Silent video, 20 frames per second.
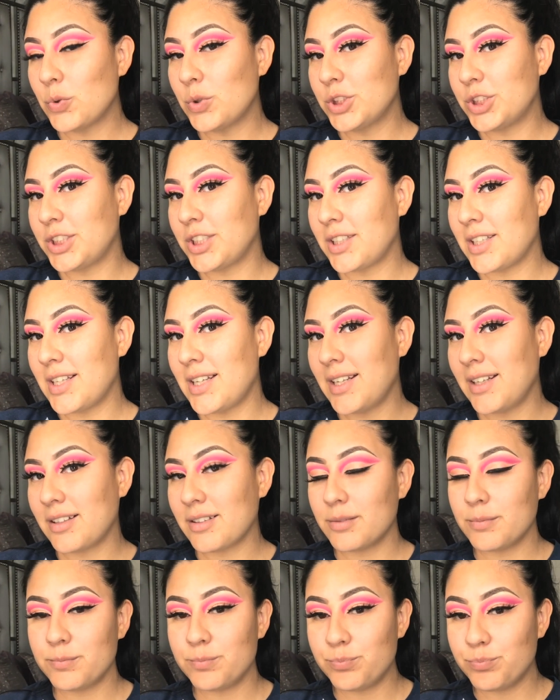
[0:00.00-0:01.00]
what's your thing?
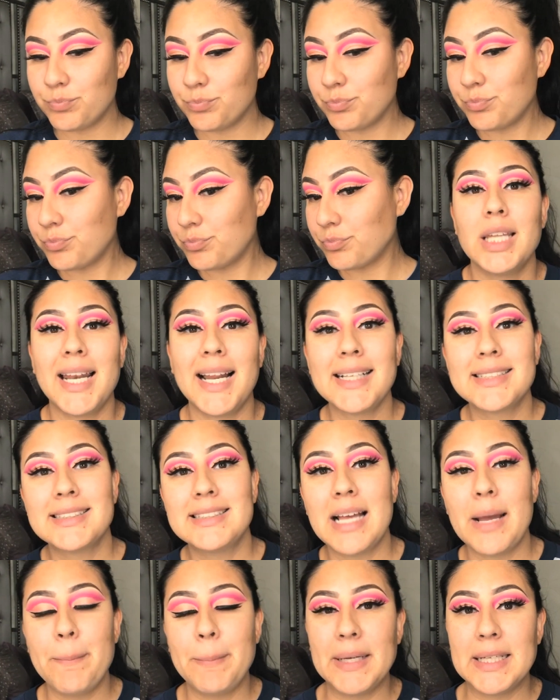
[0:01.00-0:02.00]
The next
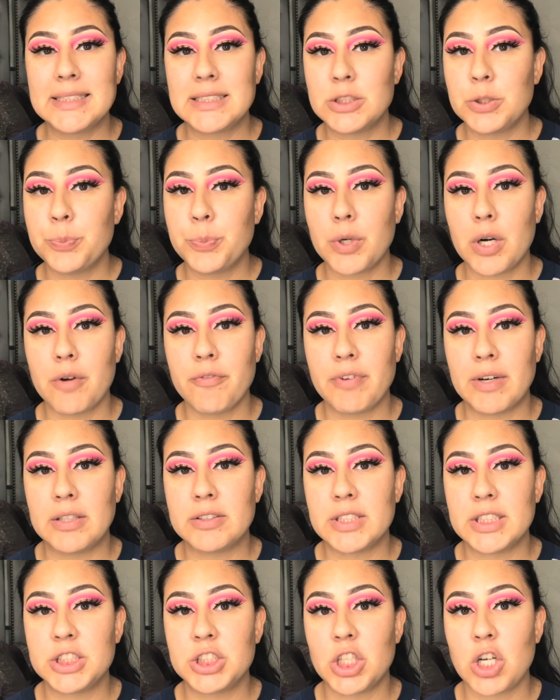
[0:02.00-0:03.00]
step is to put on
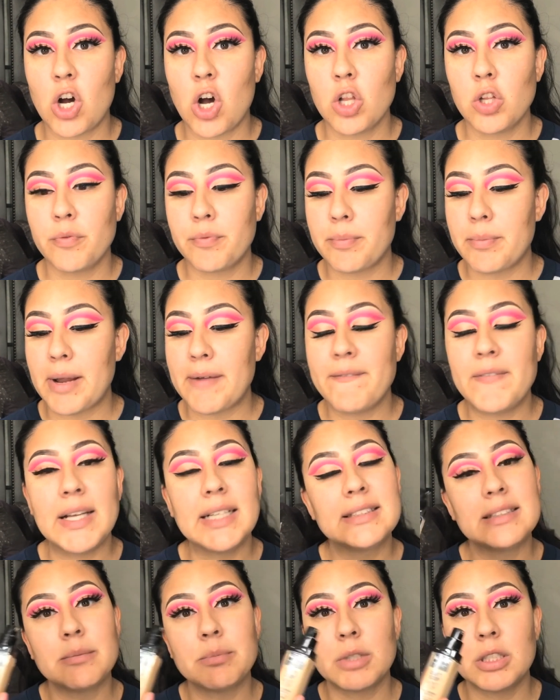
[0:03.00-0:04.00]
foundation all over my
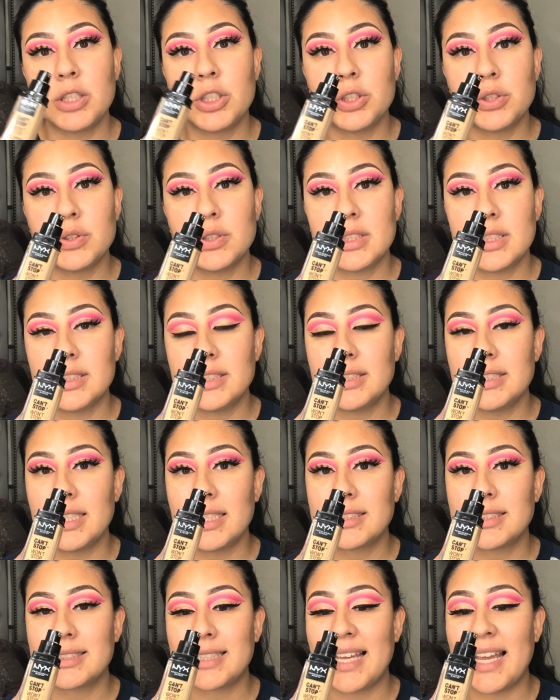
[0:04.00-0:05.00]
face. I'm going to use this
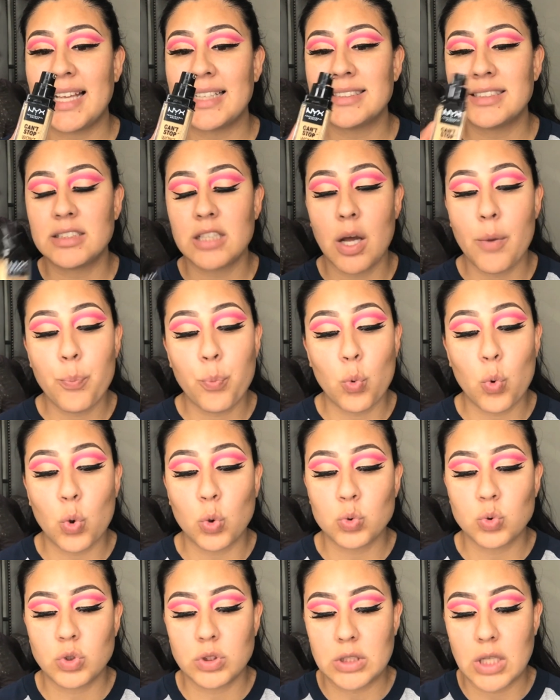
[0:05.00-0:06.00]
NYX Can't Stop,
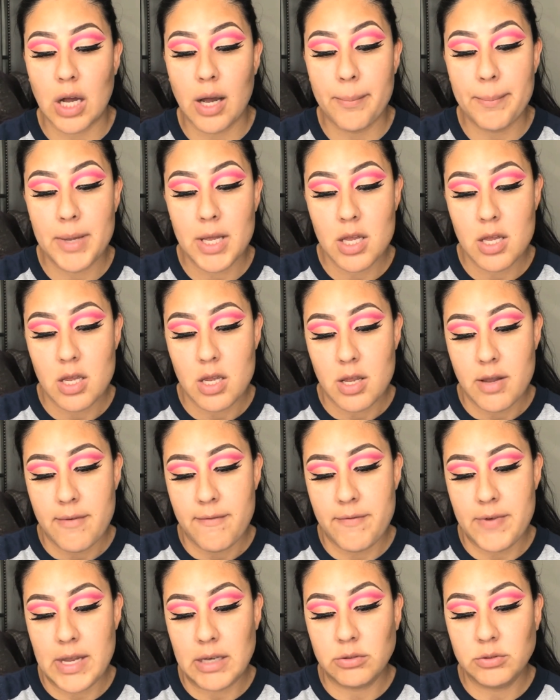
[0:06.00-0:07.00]
Won't Stop
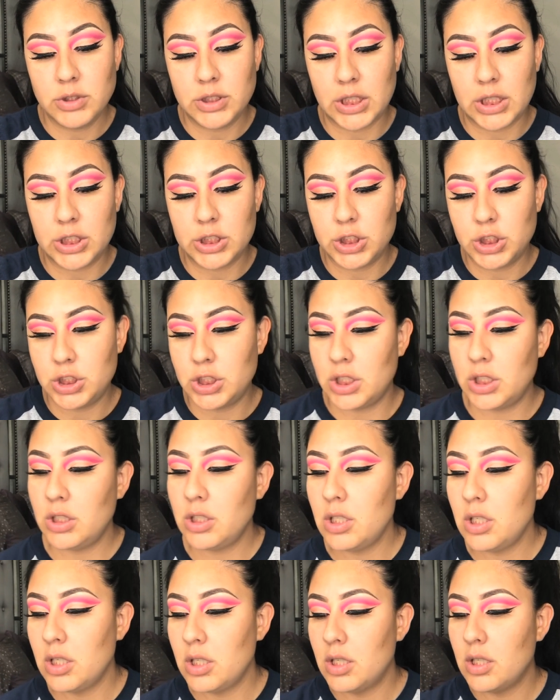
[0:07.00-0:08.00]

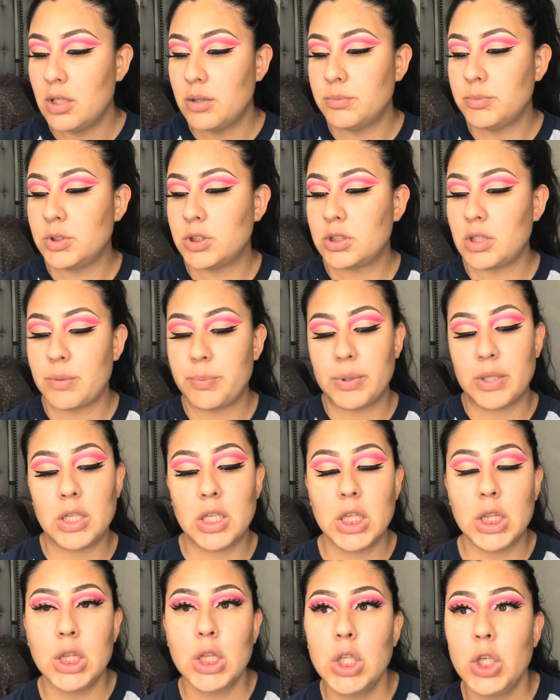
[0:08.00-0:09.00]
foundation. I'm just going to put
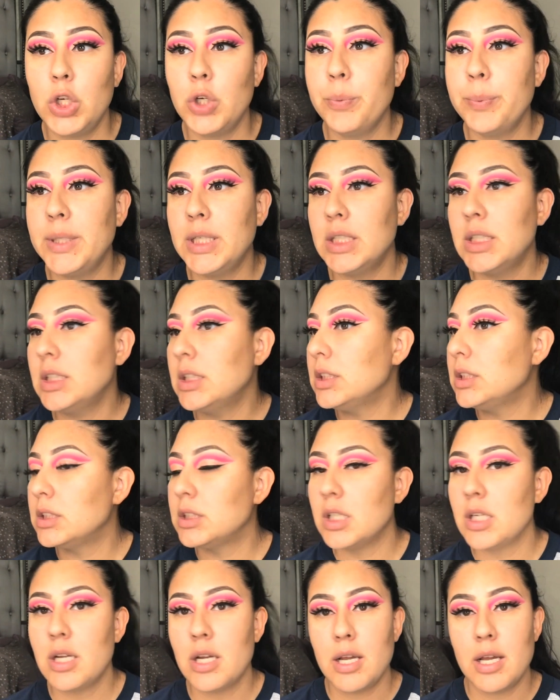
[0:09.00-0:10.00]
a little
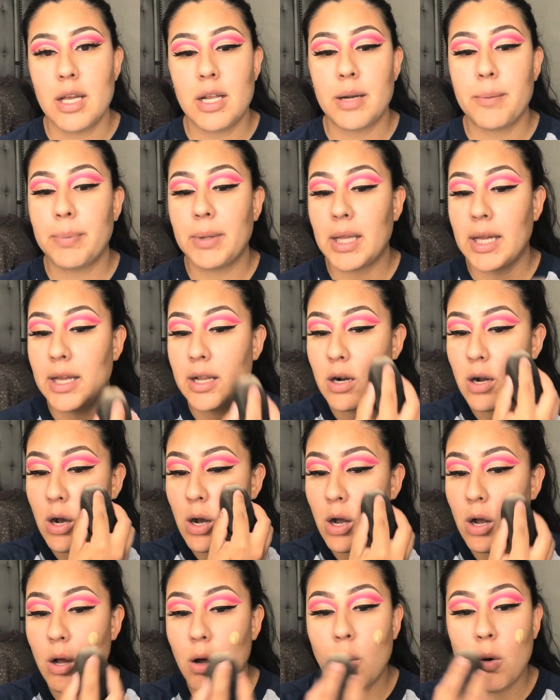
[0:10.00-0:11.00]
bit and apply it
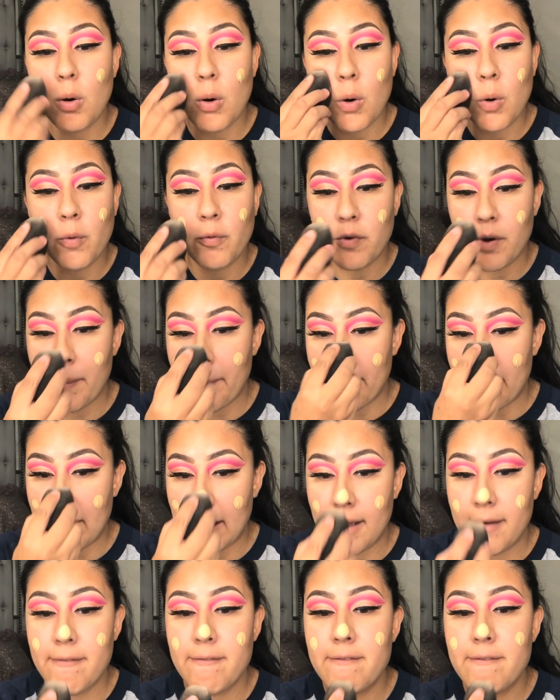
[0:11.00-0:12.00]
all over my